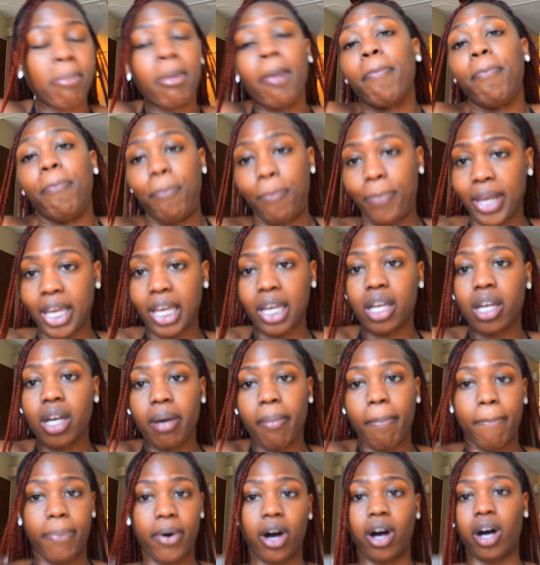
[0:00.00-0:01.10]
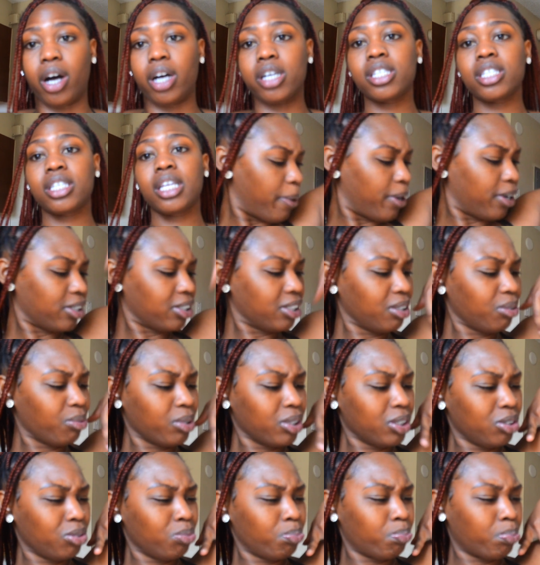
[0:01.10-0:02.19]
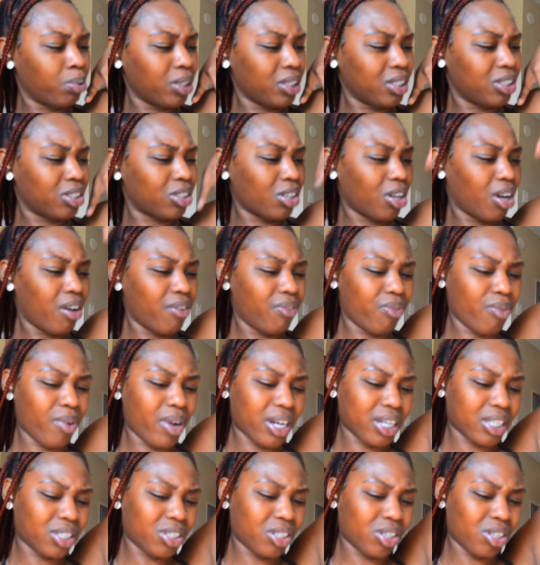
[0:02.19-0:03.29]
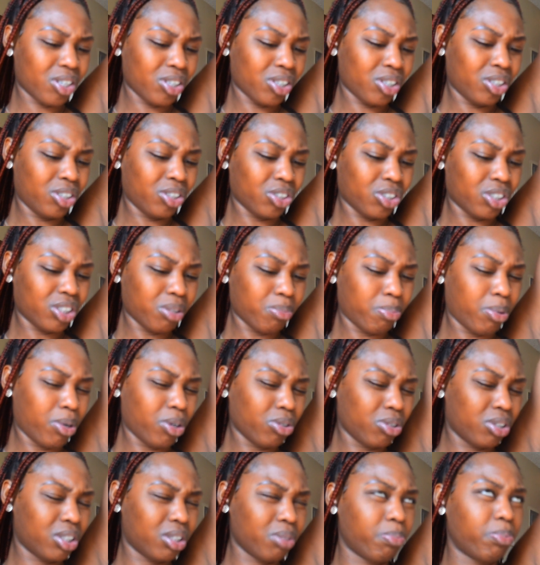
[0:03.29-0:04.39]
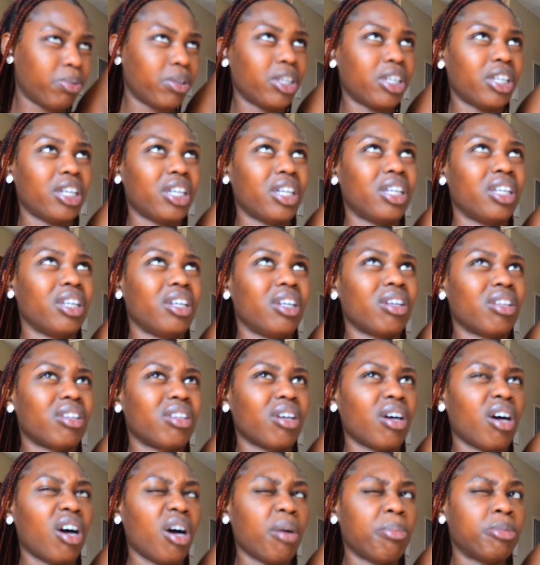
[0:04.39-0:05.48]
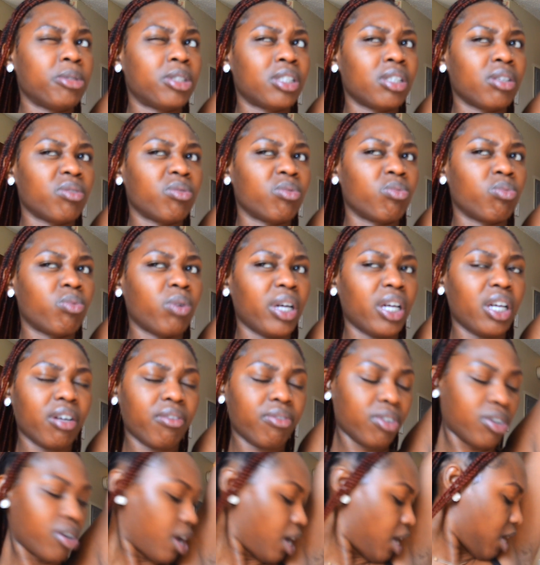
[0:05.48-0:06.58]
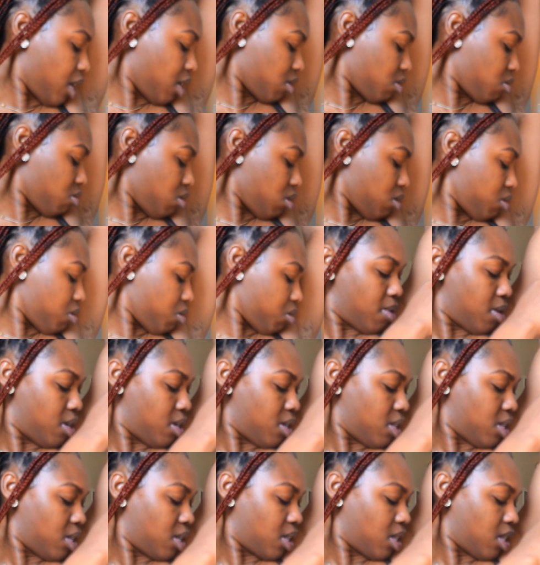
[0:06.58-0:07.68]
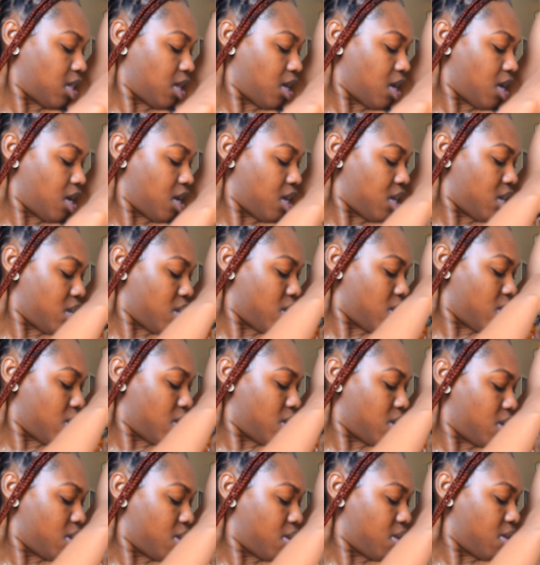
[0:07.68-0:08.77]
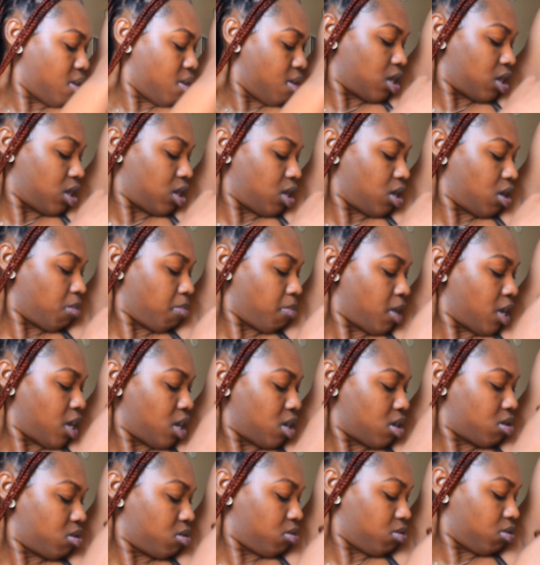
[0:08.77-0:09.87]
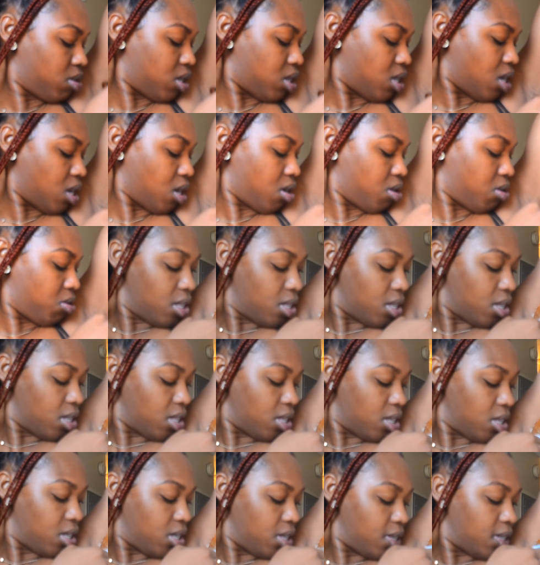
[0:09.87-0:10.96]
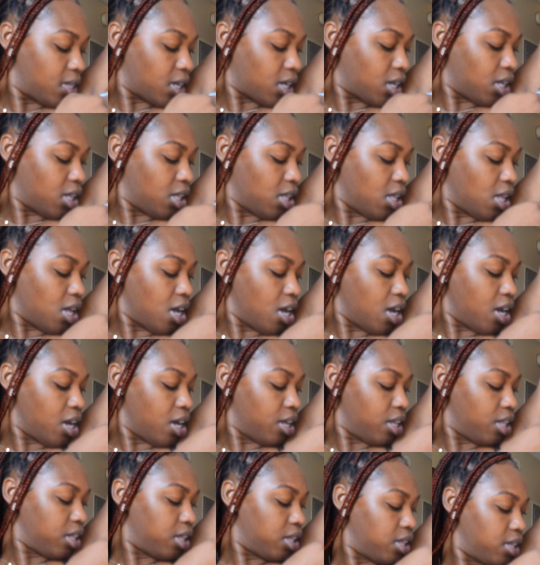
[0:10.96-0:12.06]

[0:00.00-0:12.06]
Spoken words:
a big boss. Apparently when you put soft wax on, you're supposed to put it the opposite way of your hair grows. Put it like that. I think my hair grows down. And this is the cloth.